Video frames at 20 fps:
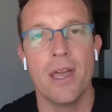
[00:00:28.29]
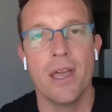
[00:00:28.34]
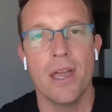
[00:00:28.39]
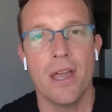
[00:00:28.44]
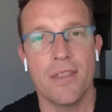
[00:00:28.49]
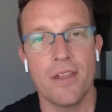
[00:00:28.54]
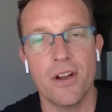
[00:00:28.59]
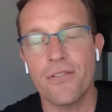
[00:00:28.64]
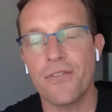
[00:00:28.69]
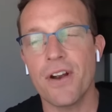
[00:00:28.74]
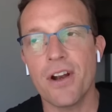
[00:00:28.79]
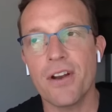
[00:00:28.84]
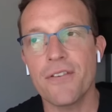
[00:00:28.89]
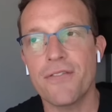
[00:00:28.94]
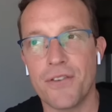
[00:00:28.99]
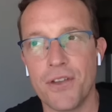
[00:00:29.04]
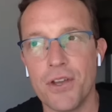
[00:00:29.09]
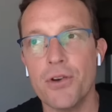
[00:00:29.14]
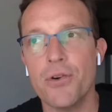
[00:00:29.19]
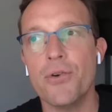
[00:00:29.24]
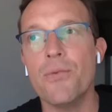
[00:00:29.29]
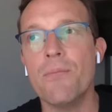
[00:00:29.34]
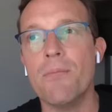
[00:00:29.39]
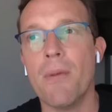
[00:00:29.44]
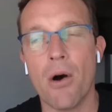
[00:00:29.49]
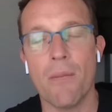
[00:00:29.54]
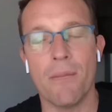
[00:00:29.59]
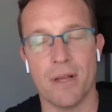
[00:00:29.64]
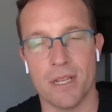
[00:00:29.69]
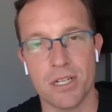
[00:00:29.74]
And there are very few
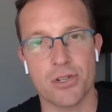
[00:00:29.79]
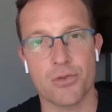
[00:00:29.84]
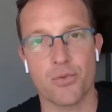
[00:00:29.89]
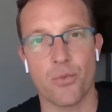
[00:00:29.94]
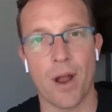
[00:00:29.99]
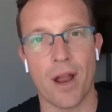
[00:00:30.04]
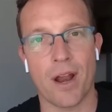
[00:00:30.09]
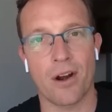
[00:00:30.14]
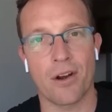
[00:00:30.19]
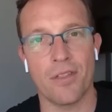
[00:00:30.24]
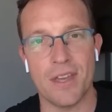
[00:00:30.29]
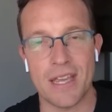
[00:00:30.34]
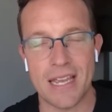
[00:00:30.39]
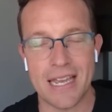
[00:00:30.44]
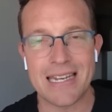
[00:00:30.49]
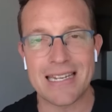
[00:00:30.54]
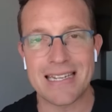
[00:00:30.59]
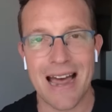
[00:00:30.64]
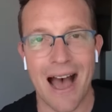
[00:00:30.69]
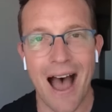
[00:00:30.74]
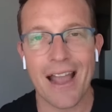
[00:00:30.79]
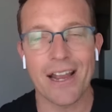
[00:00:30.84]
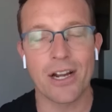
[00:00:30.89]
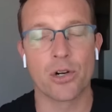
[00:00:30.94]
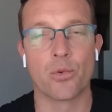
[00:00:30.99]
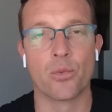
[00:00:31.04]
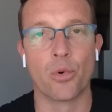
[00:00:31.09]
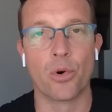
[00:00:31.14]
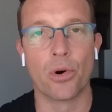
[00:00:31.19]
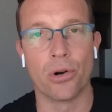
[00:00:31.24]
moments where the entire
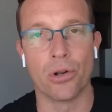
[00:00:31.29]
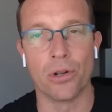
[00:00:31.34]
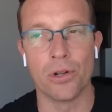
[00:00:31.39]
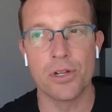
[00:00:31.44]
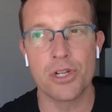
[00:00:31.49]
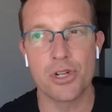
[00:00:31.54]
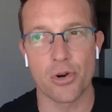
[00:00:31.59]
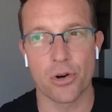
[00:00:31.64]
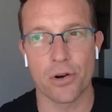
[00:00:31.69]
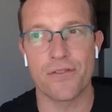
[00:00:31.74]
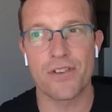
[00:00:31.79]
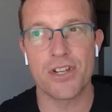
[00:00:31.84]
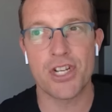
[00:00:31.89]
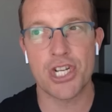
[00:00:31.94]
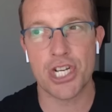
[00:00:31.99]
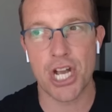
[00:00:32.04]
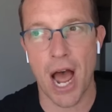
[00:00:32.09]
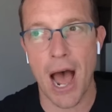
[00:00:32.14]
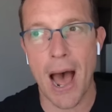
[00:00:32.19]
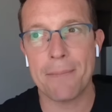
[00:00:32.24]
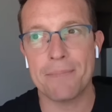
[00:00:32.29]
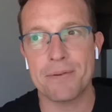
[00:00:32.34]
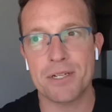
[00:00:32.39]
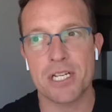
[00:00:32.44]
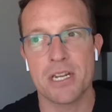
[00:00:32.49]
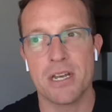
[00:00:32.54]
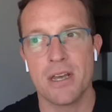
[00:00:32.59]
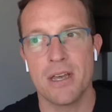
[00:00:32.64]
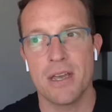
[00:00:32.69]
world sort of stops,